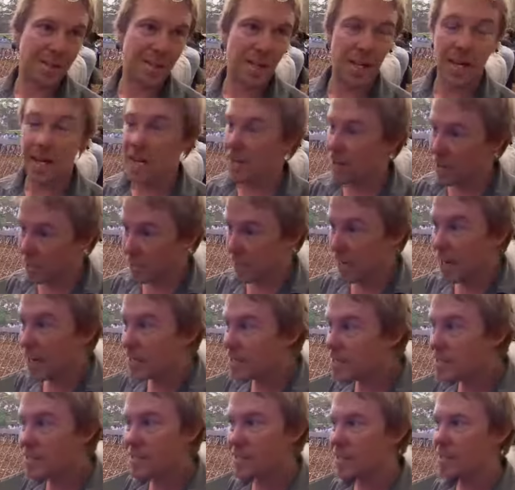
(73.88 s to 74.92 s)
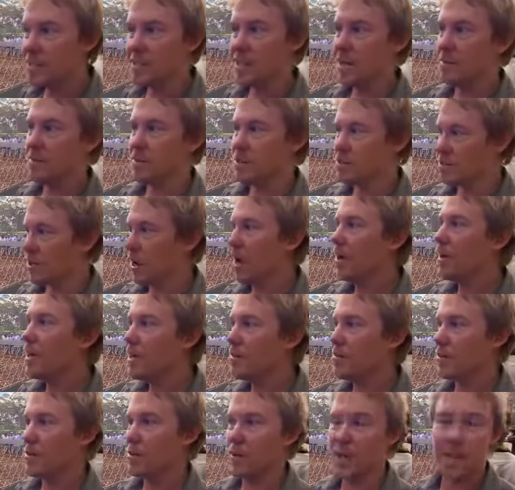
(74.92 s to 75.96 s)
see, and I guess it's something Australia
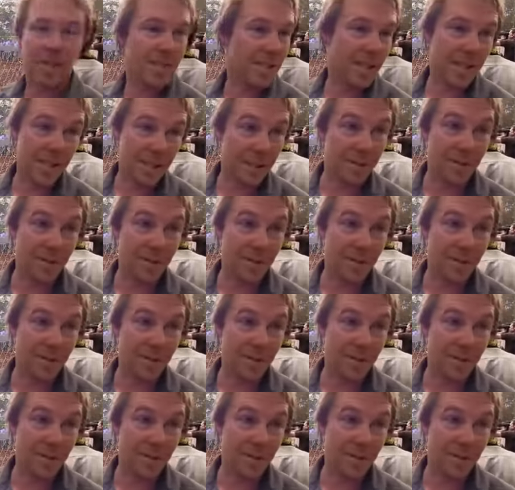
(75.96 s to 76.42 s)
never thought they'd see. It's a